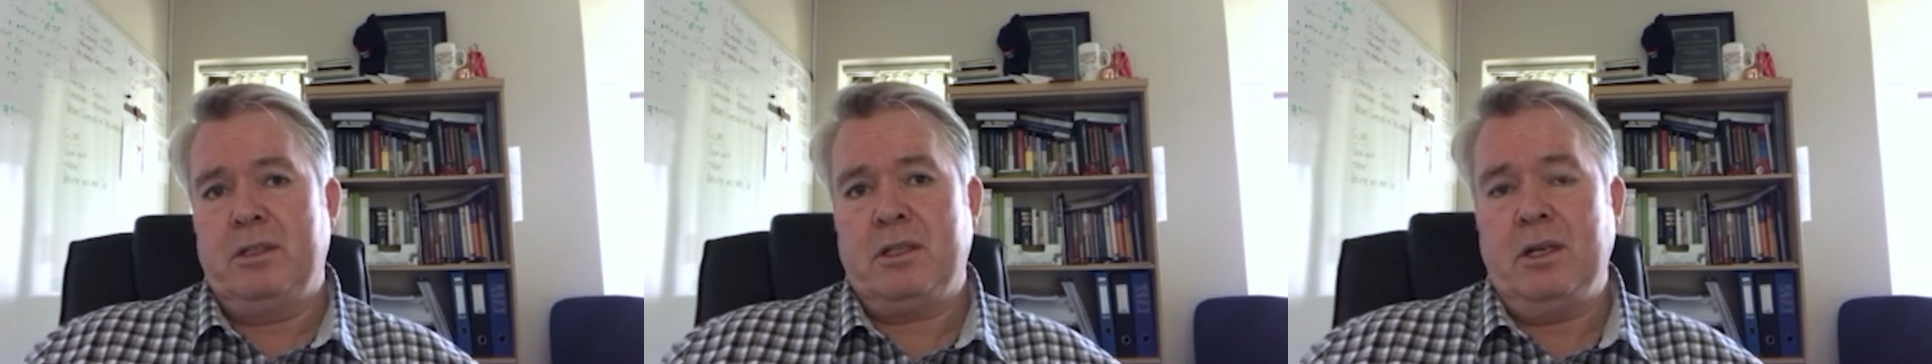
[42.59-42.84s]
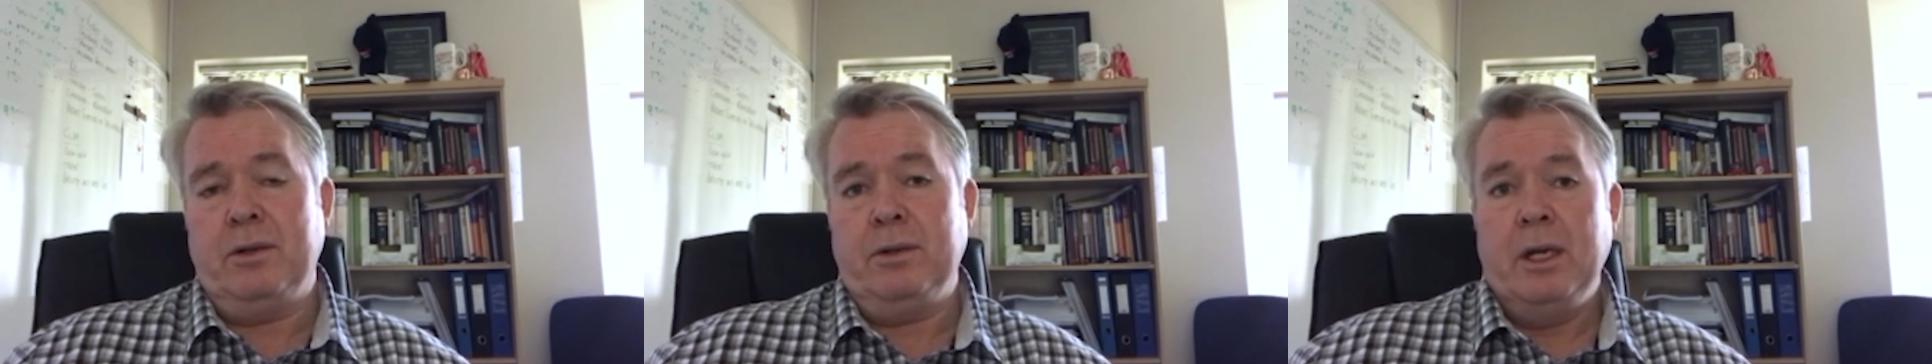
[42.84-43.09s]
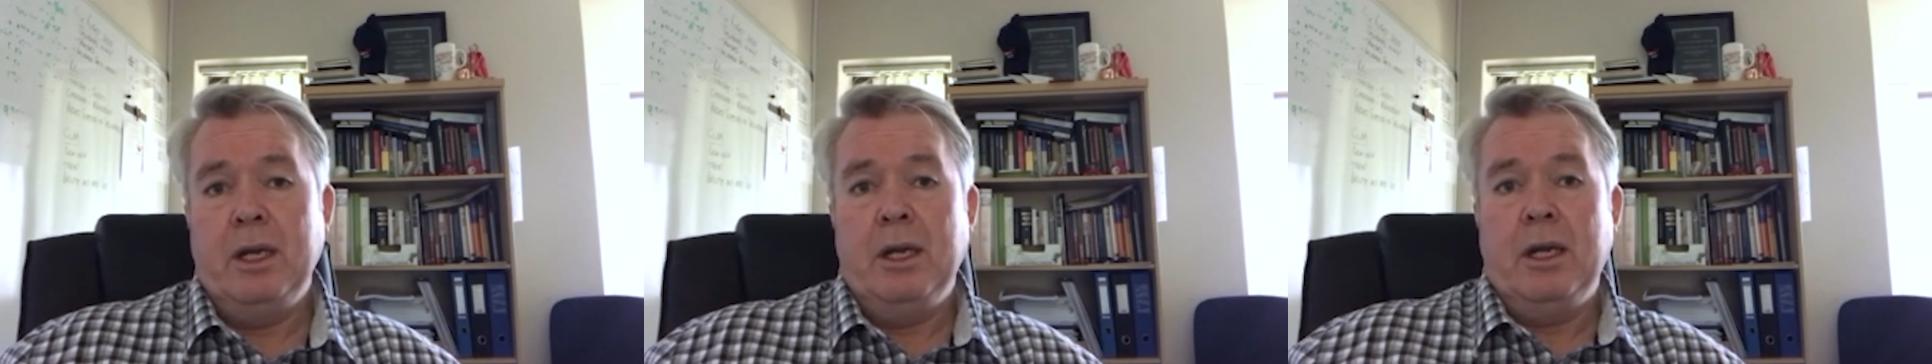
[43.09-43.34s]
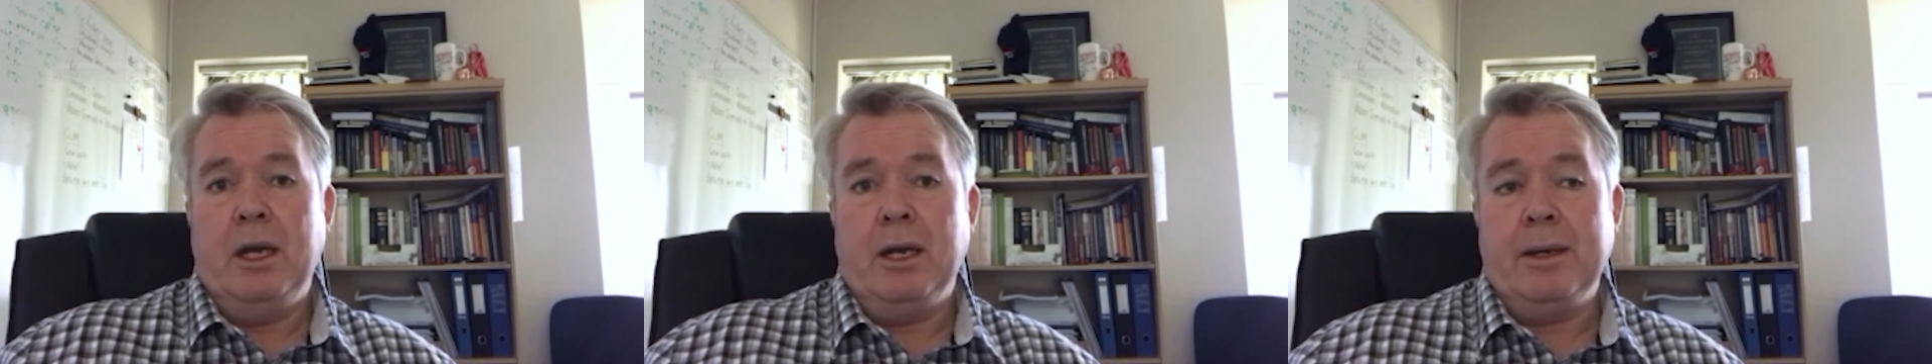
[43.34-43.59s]
So
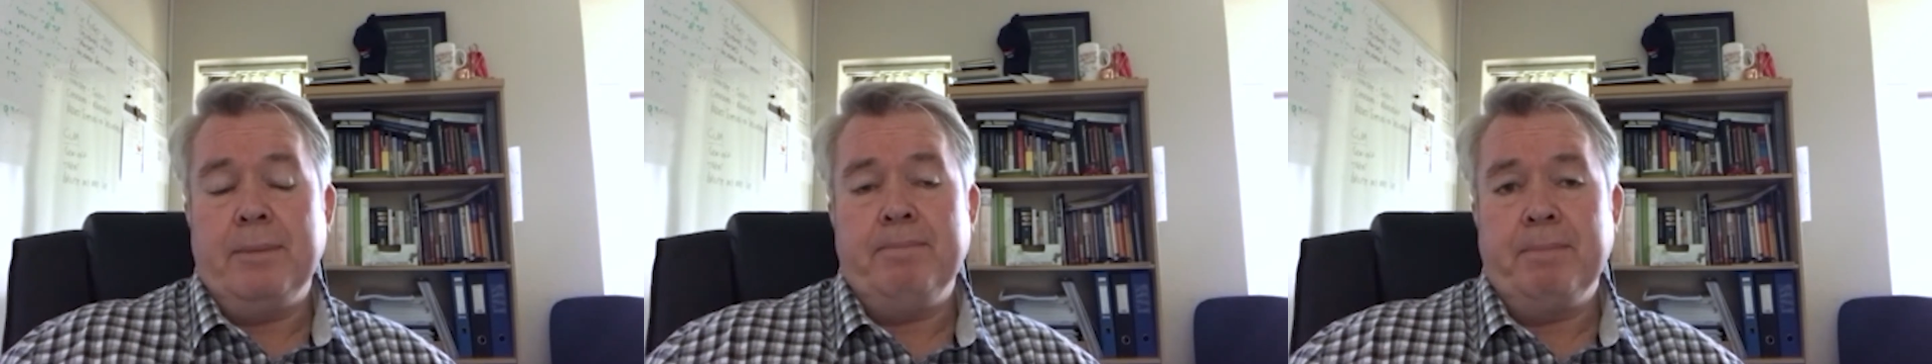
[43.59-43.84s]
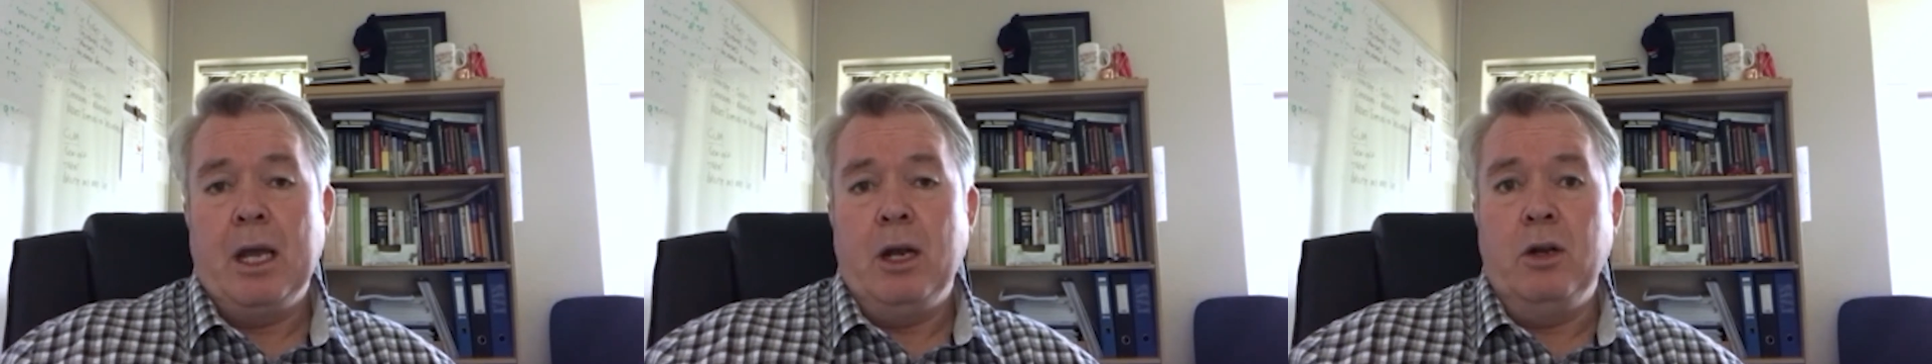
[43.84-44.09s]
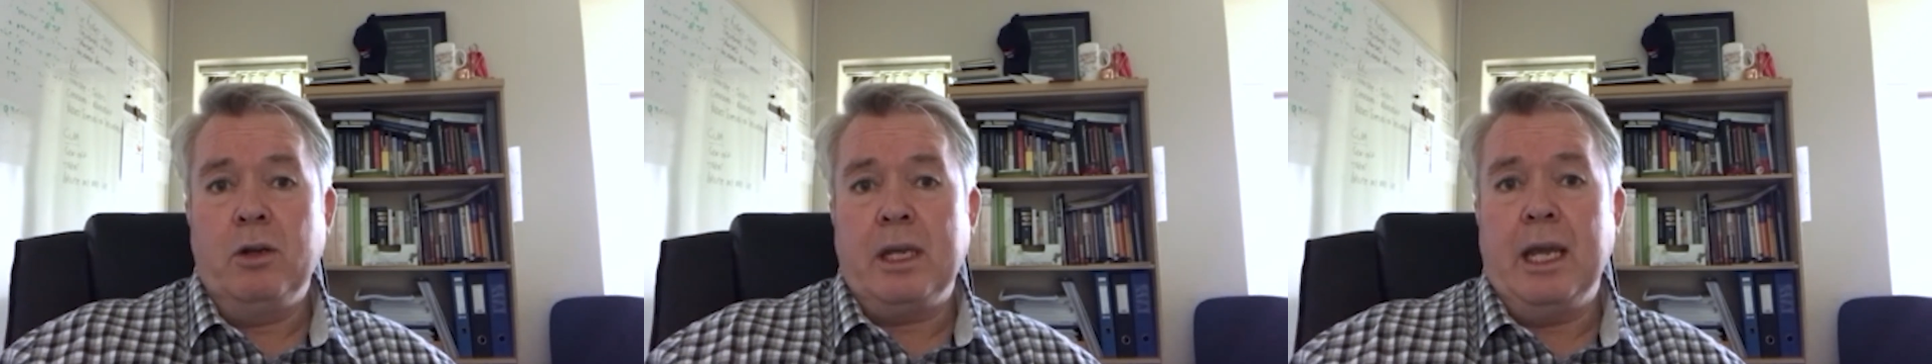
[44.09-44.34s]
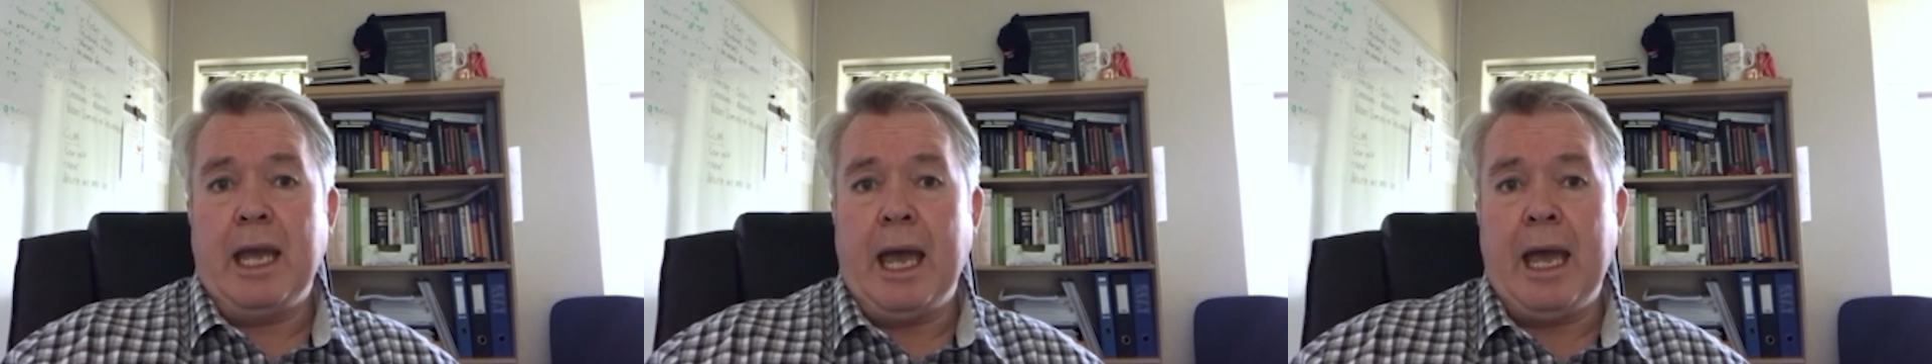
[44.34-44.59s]

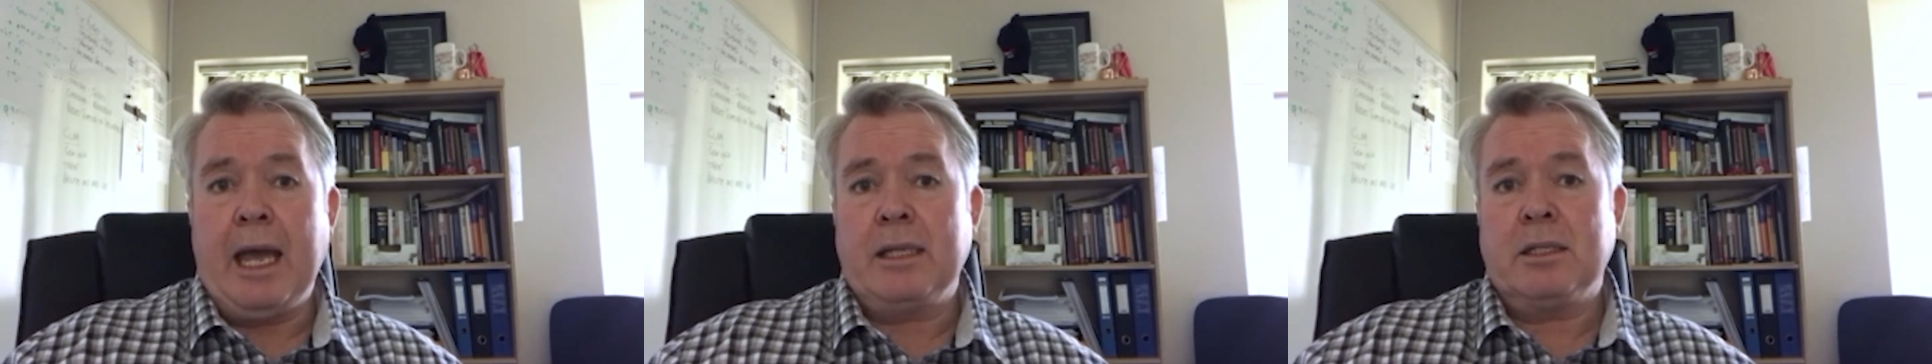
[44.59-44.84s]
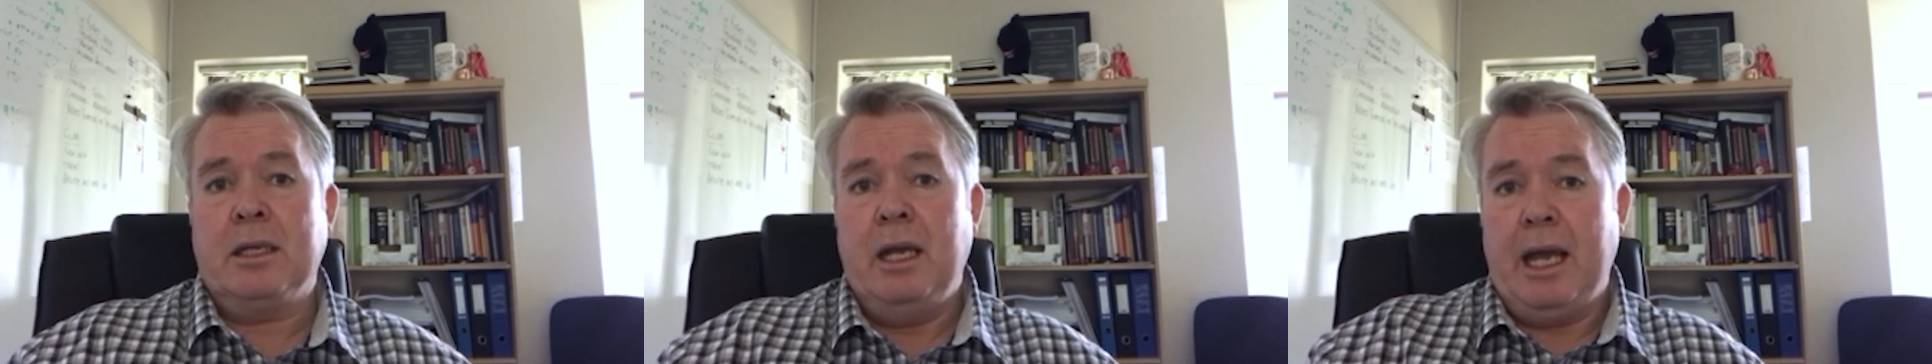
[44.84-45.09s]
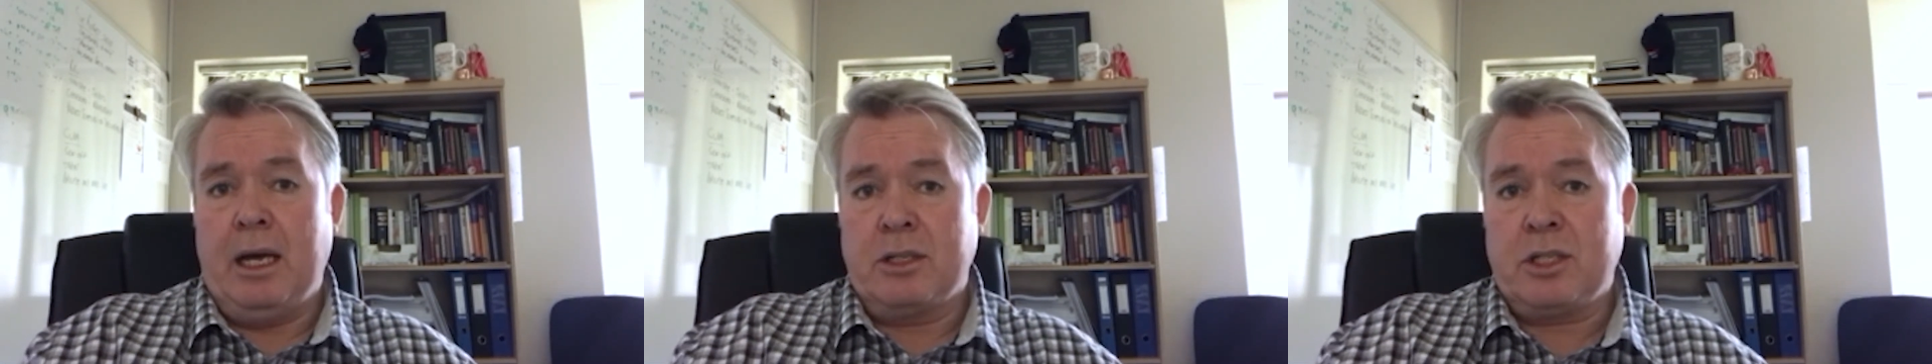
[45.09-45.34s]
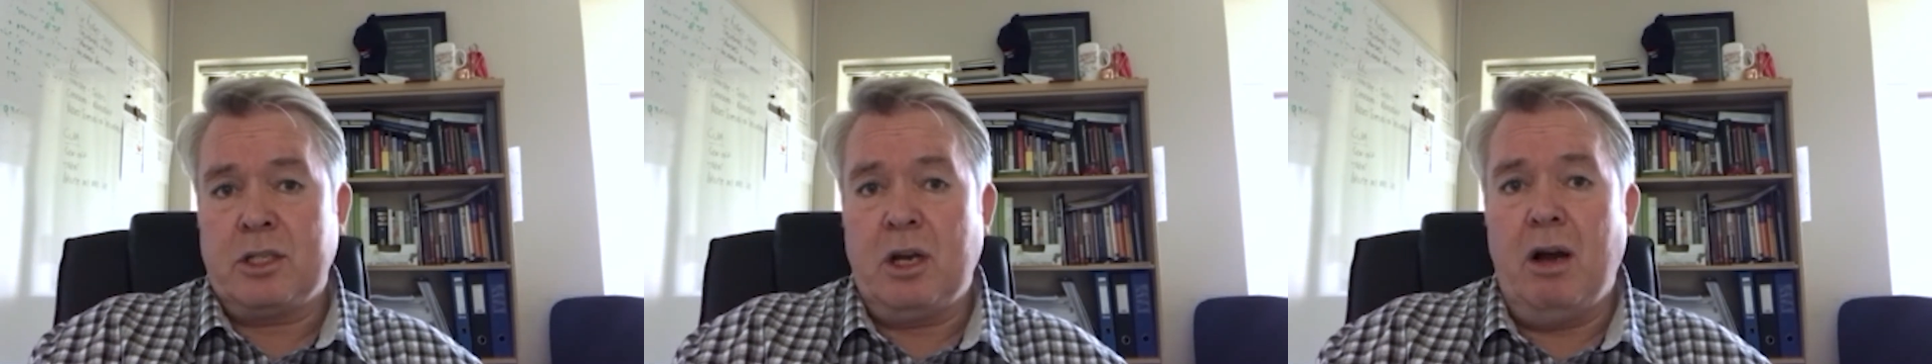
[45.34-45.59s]
looking at our
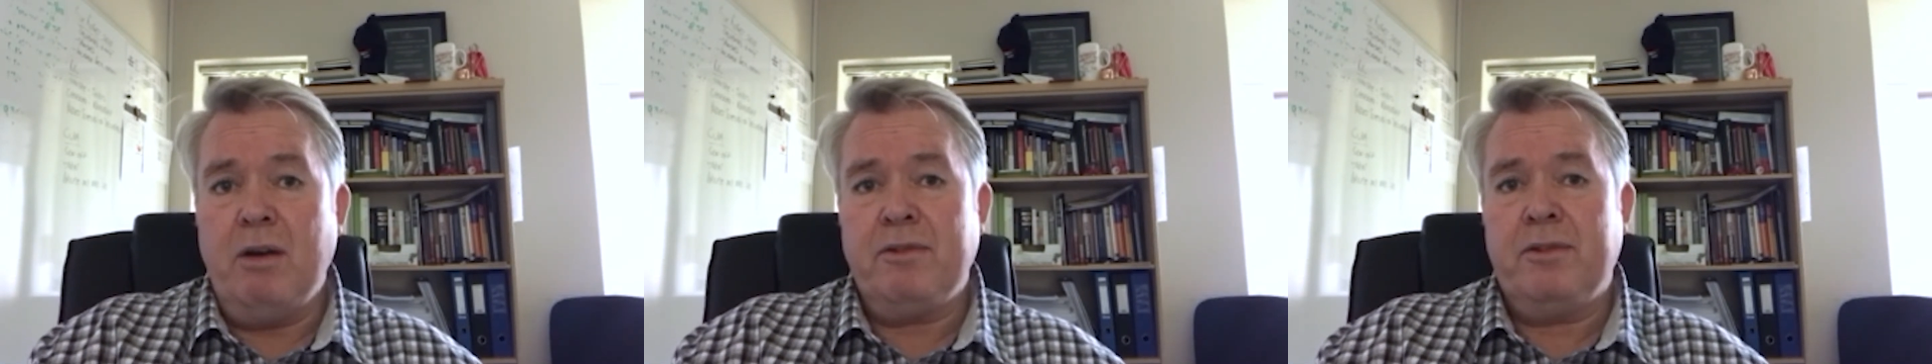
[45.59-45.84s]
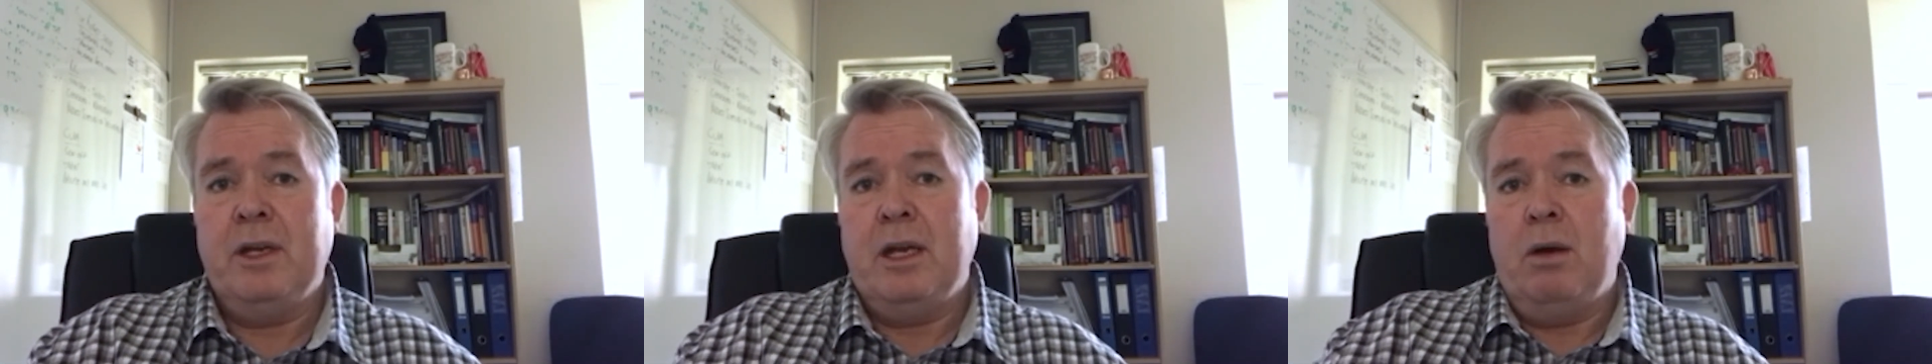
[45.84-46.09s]
staff,